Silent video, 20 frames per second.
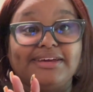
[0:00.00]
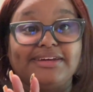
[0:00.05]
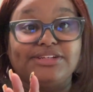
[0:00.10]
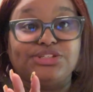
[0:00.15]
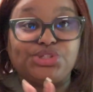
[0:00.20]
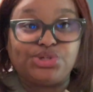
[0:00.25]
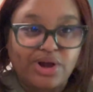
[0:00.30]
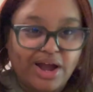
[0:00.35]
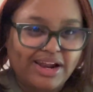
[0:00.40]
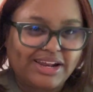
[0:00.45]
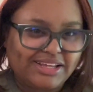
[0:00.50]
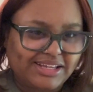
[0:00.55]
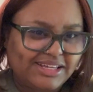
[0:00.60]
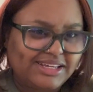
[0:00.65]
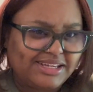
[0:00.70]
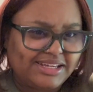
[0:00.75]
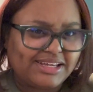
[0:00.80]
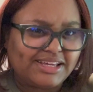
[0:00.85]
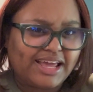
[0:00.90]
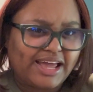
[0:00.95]
try to
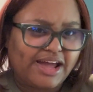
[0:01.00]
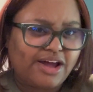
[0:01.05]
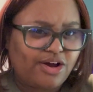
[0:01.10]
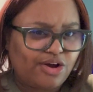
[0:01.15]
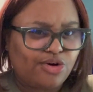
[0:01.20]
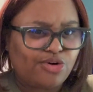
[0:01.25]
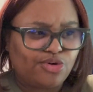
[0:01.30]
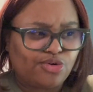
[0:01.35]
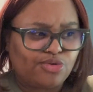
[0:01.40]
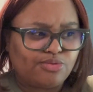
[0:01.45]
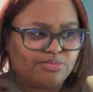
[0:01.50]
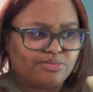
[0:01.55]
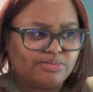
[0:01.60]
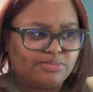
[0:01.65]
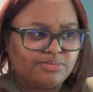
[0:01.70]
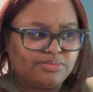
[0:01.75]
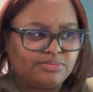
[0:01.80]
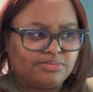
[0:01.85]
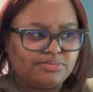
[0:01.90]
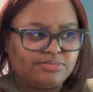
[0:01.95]
eat at home
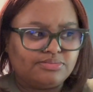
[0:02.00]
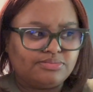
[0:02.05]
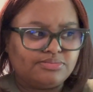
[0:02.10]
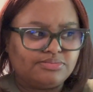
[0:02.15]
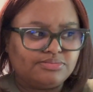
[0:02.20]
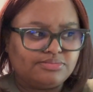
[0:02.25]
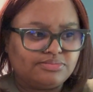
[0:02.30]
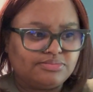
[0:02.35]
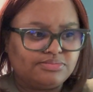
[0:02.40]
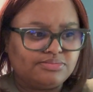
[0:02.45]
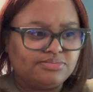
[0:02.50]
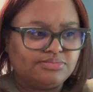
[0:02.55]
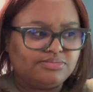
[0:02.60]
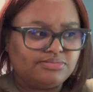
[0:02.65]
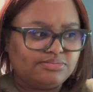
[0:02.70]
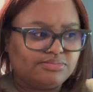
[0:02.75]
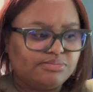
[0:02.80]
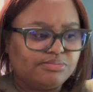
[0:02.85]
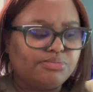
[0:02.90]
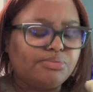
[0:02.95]

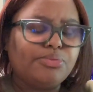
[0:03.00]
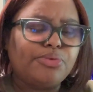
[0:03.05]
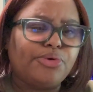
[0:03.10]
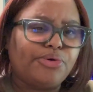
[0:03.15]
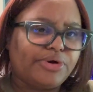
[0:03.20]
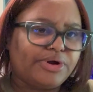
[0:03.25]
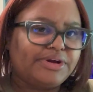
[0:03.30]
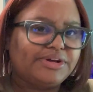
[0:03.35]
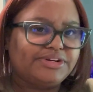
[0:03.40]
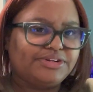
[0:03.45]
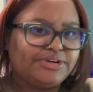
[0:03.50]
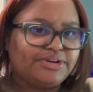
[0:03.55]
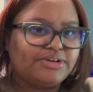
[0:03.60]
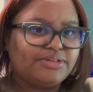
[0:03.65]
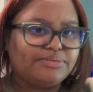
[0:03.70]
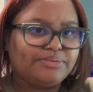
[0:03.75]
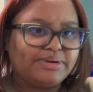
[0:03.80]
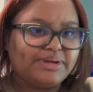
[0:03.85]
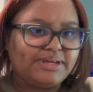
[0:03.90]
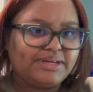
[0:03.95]
more during
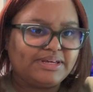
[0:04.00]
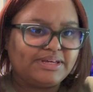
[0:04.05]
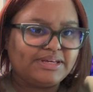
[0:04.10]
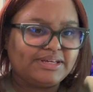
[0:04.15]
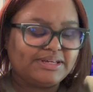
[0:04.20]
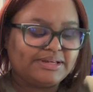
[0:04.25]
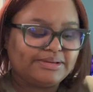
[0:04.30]
the week.